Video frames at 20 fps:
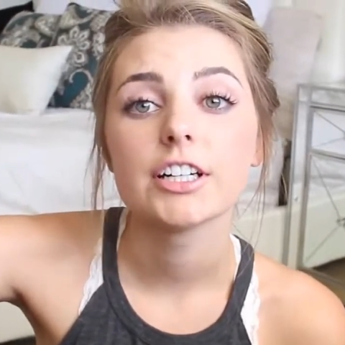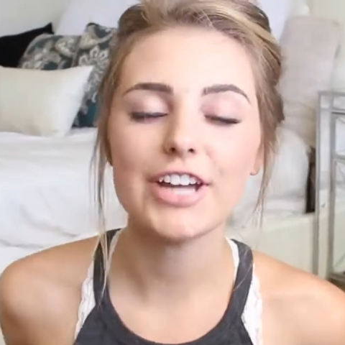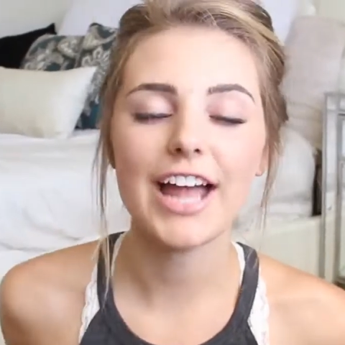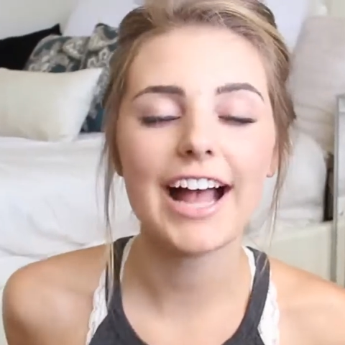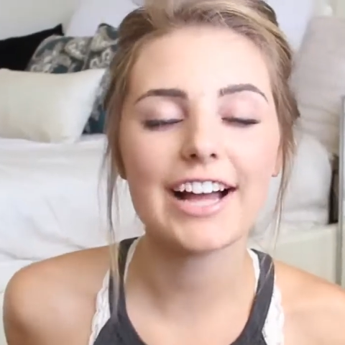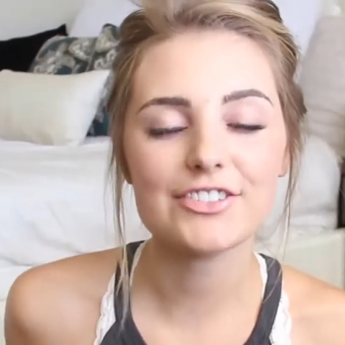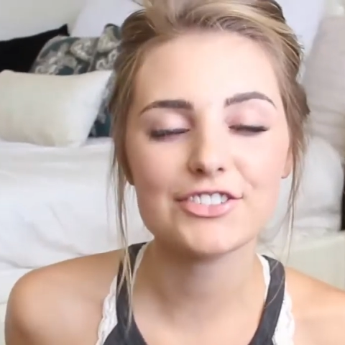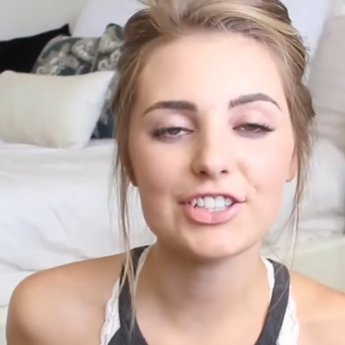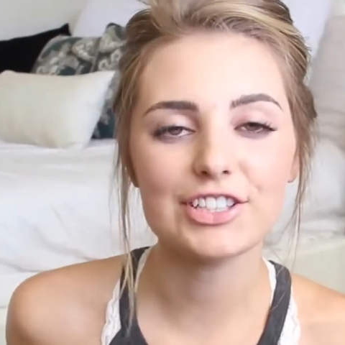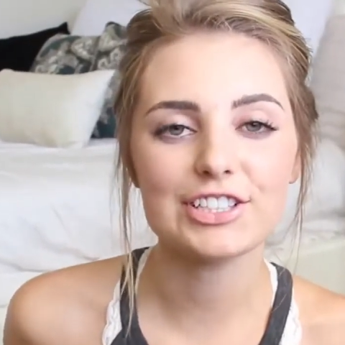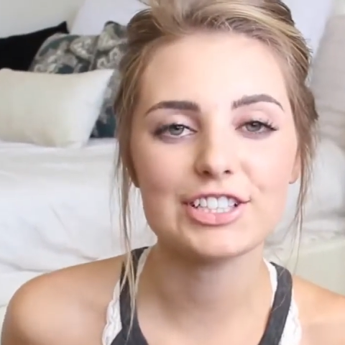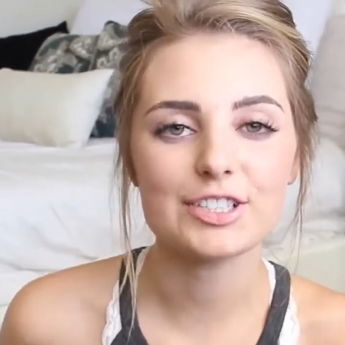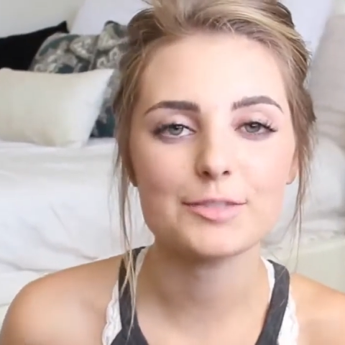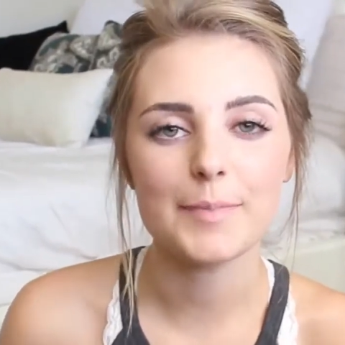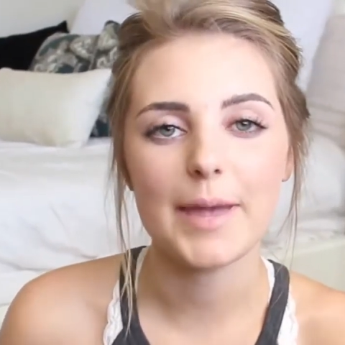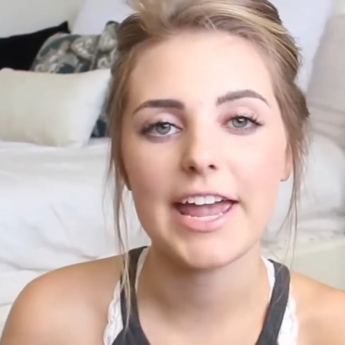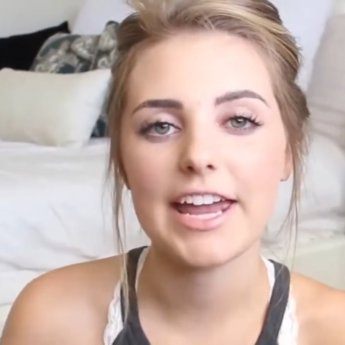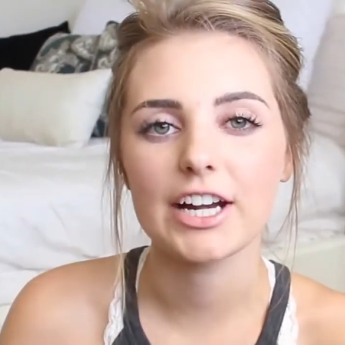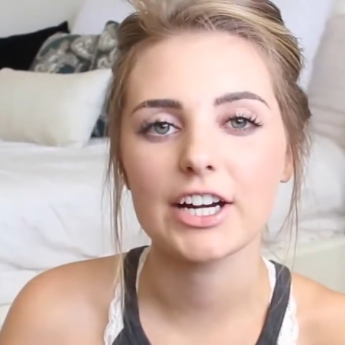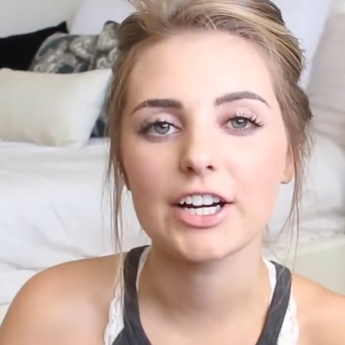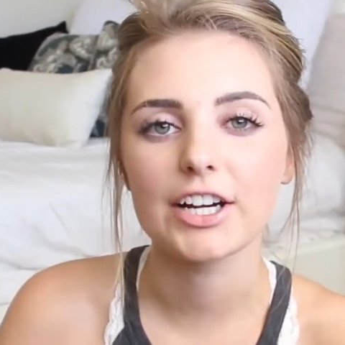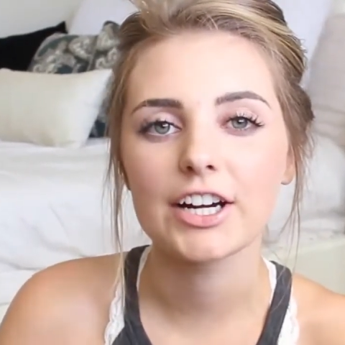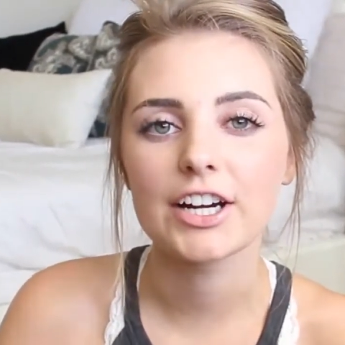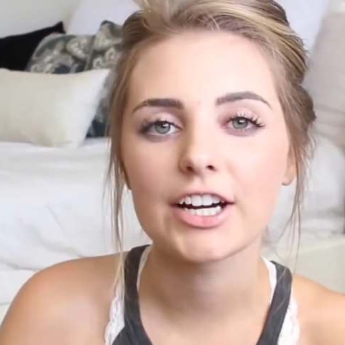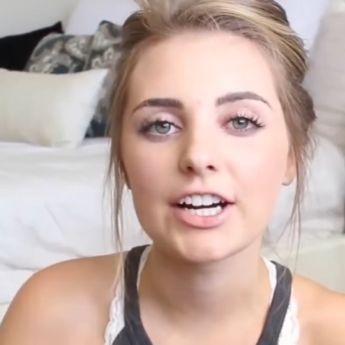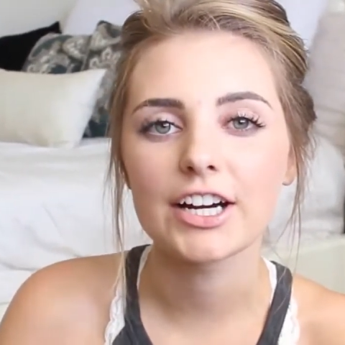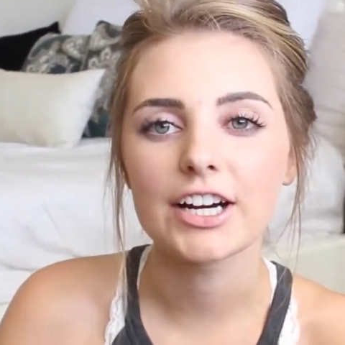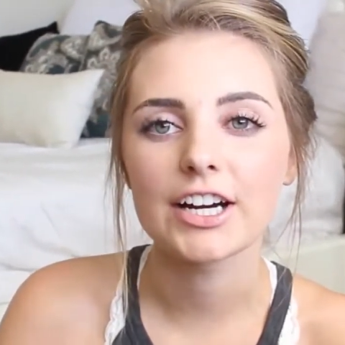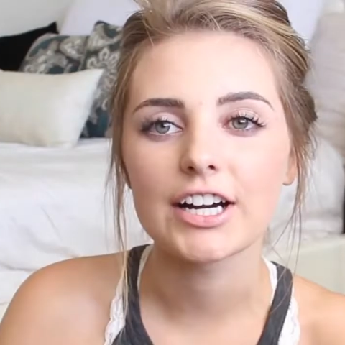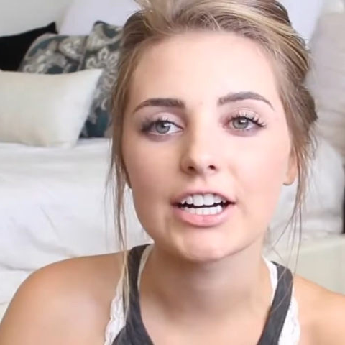she actually just made
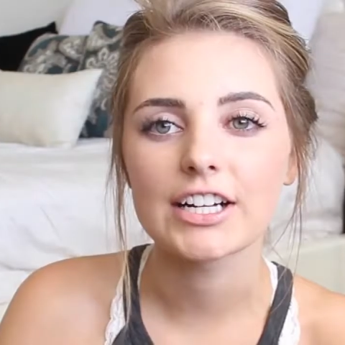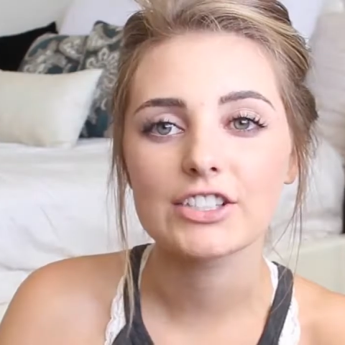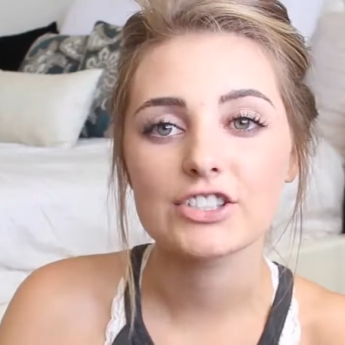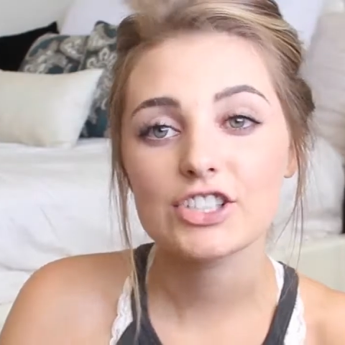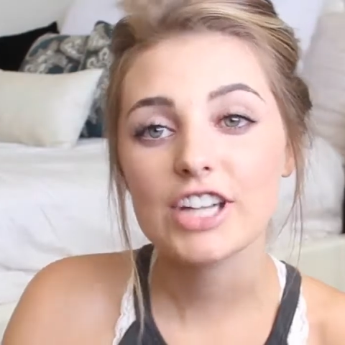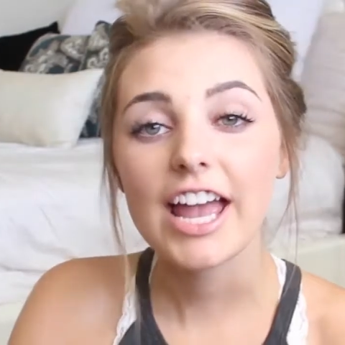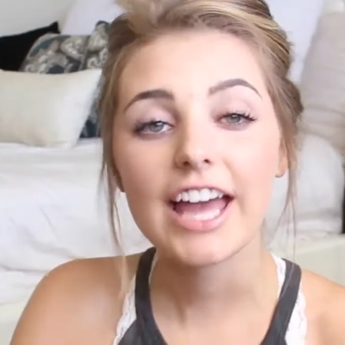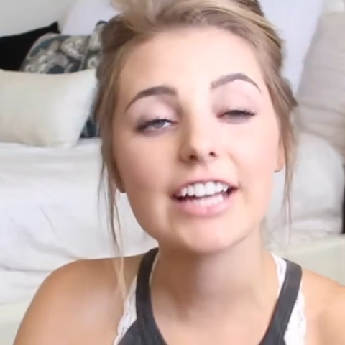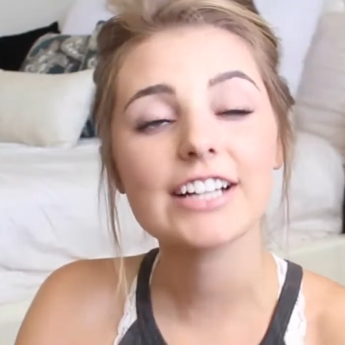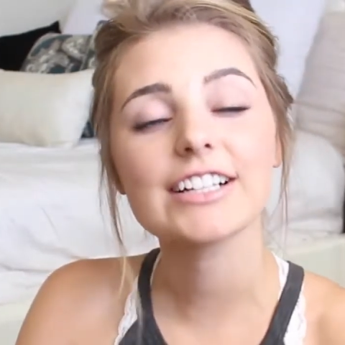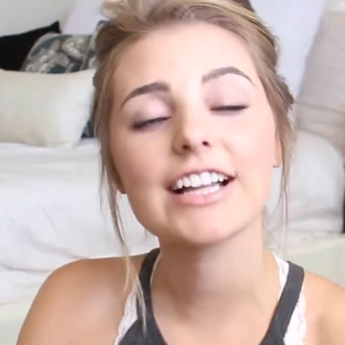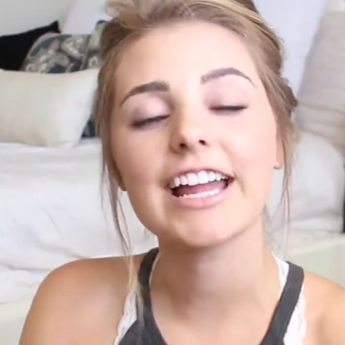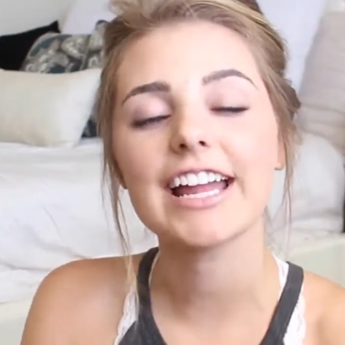her channel